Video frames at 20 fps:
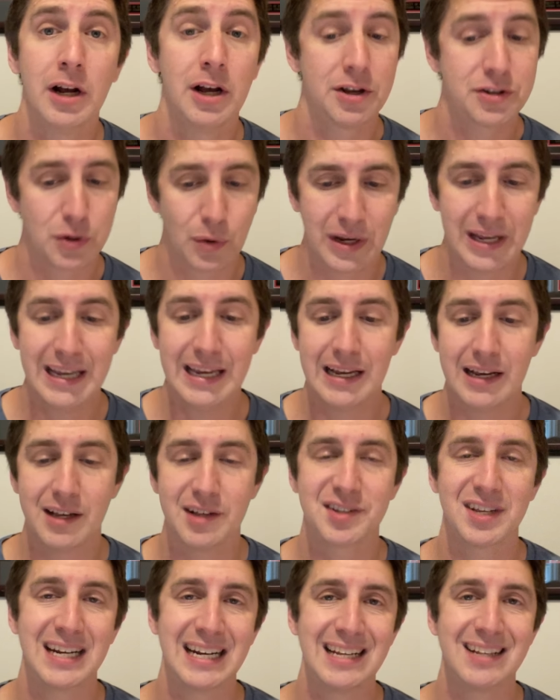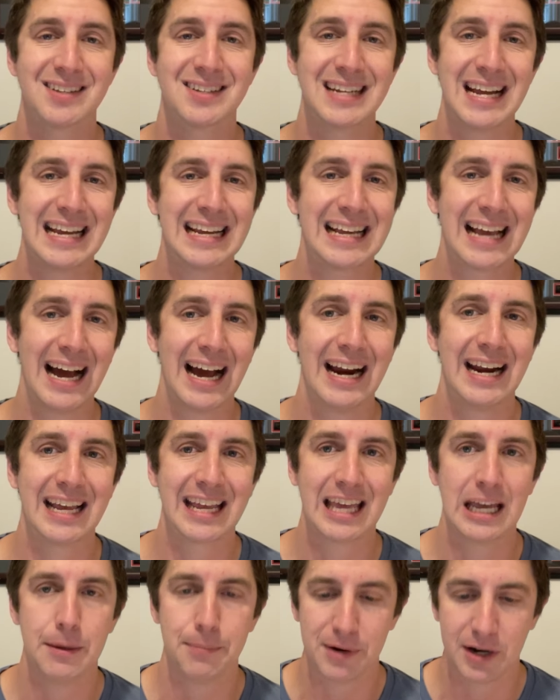so he is an in-state guy to
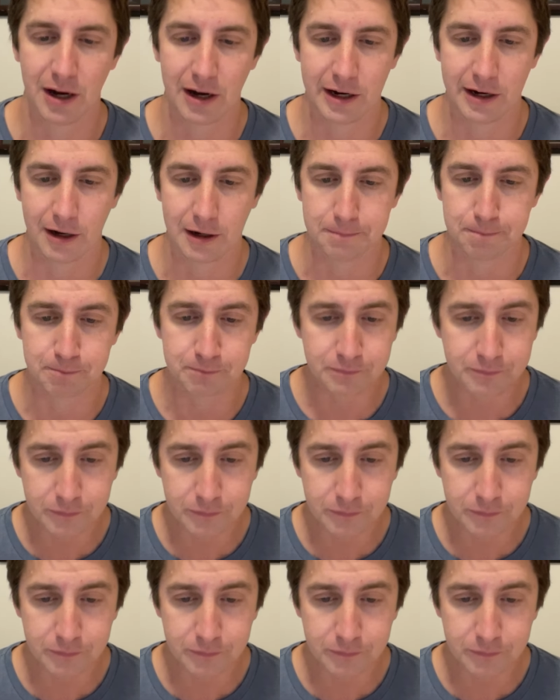keep an eye on.